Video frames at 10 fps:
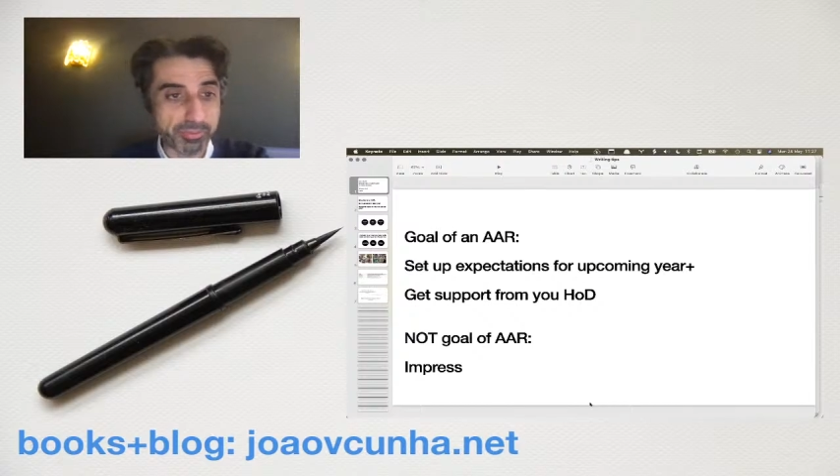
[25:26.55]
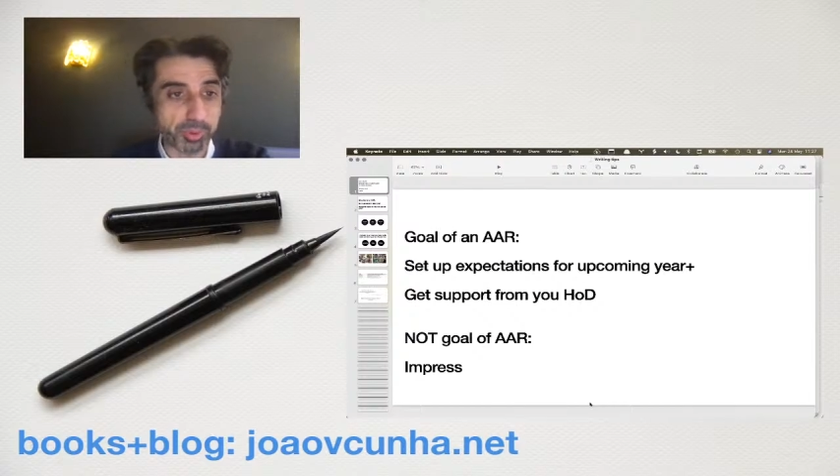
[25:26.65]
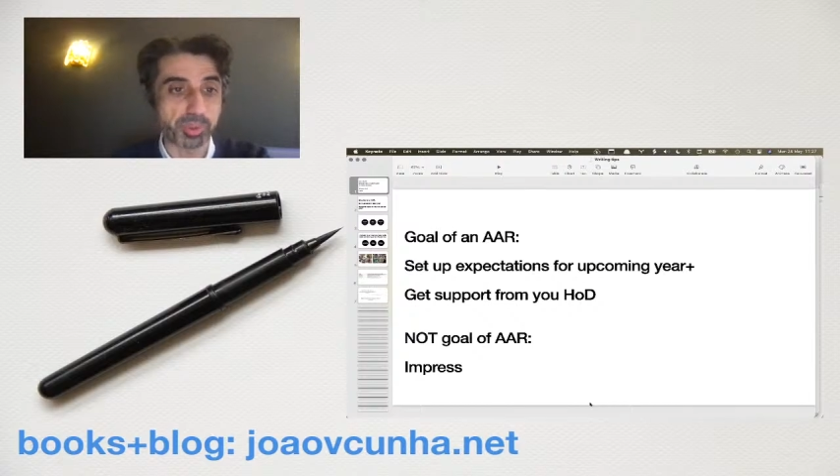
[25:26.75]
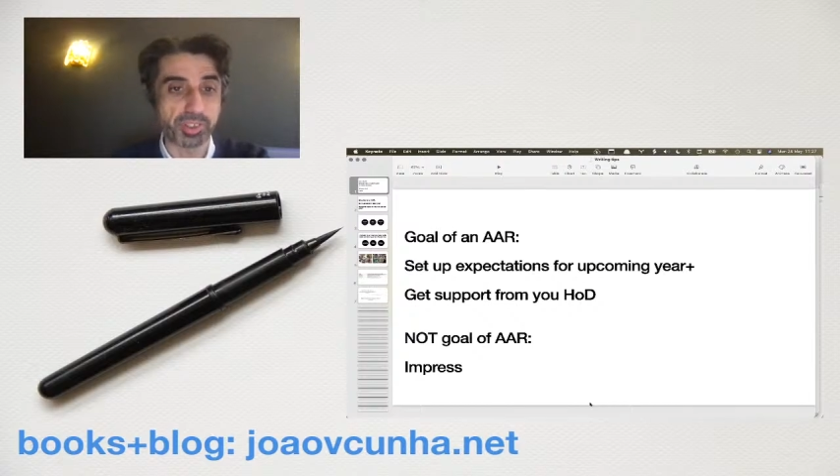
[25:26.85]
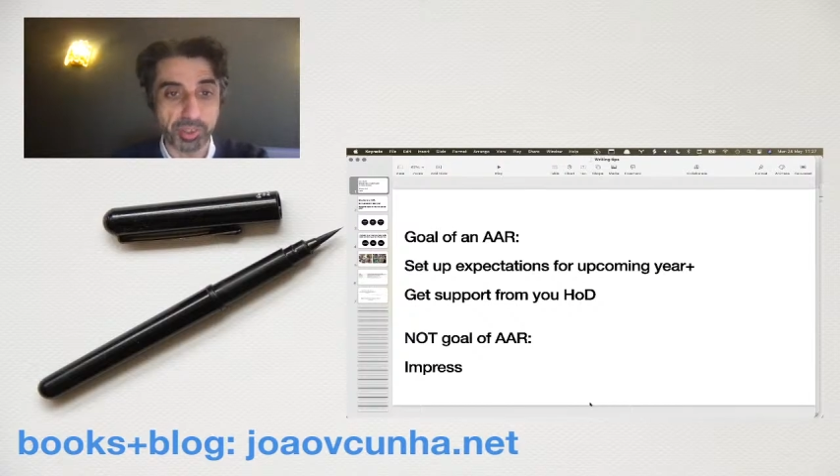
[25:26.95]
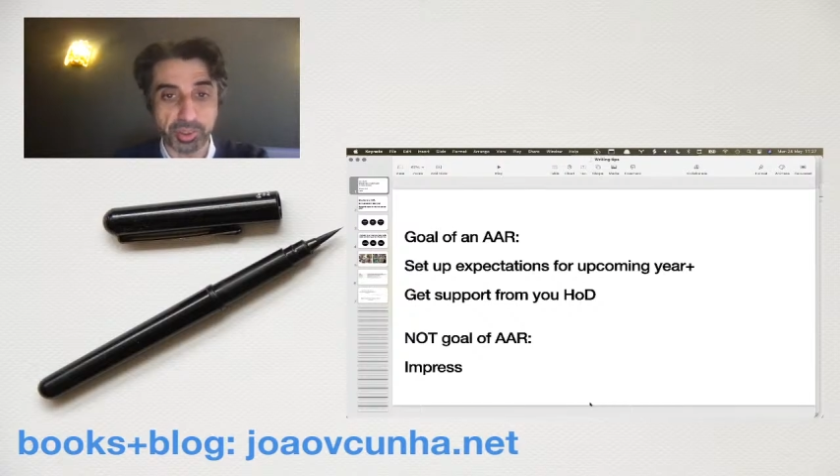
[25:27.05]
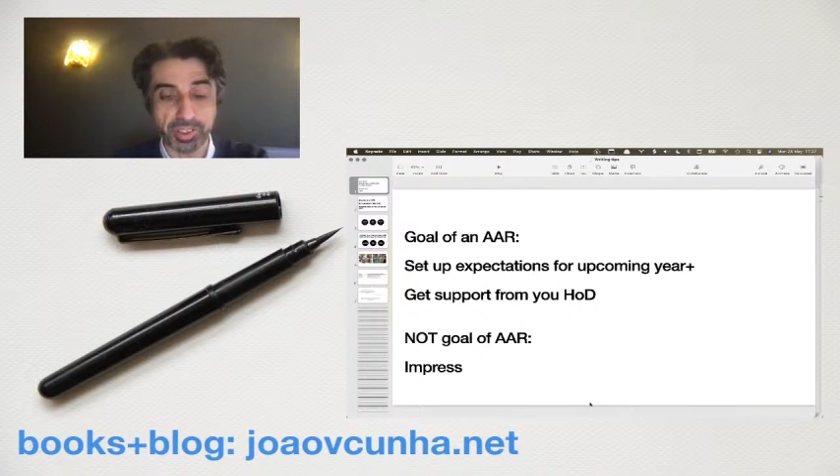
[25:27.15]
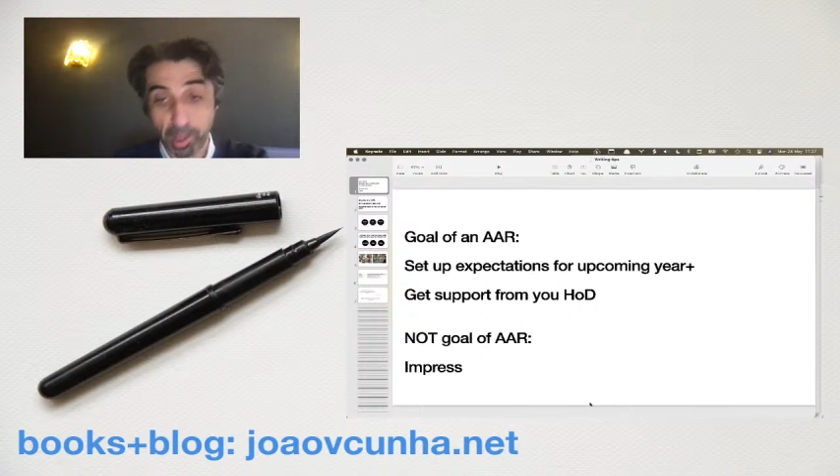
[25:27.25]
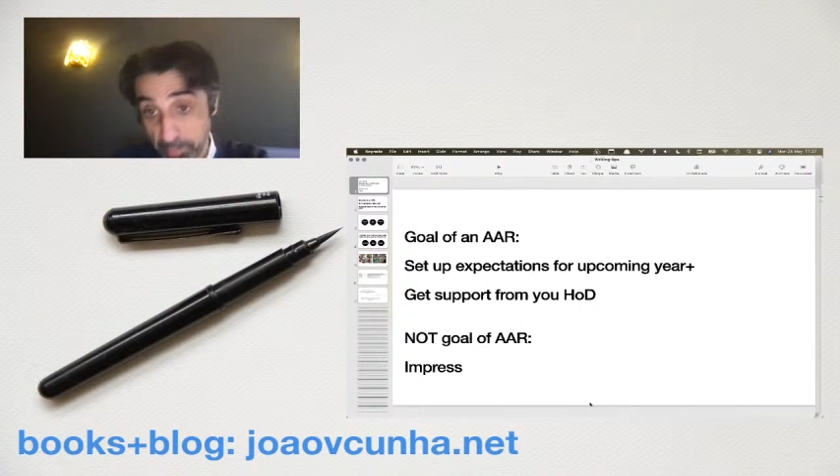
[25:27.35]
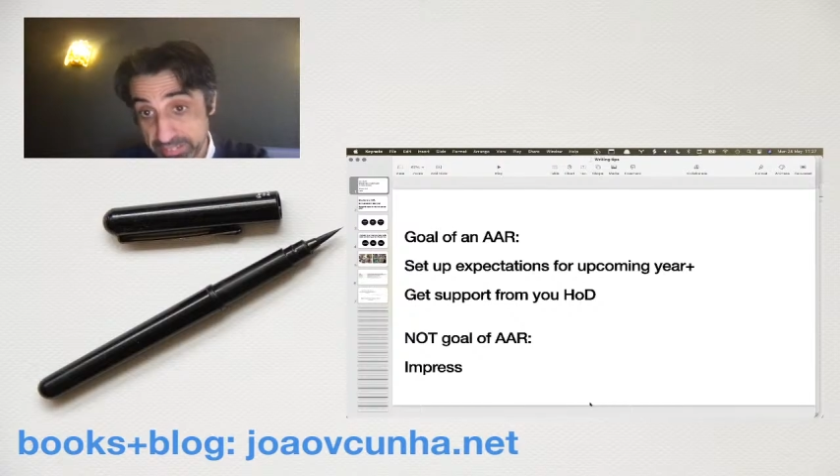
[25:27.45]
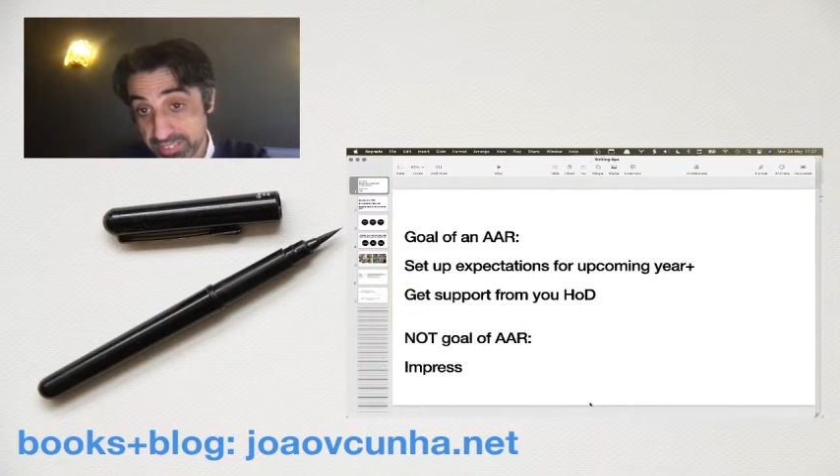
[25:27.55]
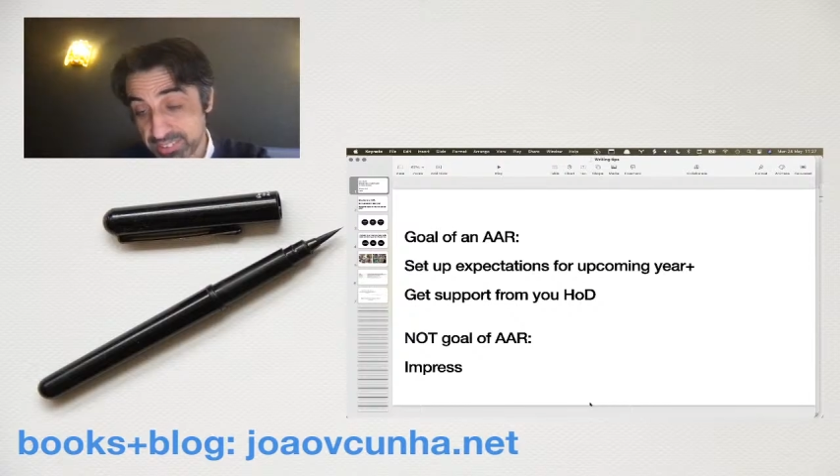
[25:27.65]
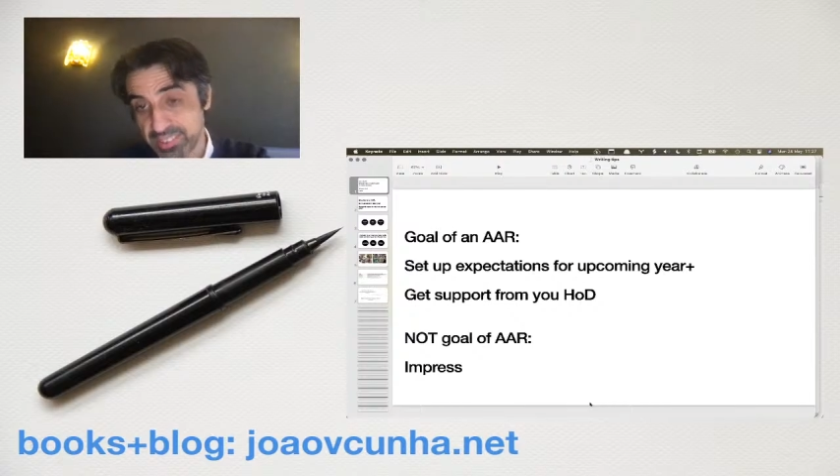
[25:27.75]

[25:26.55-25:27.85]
for your comments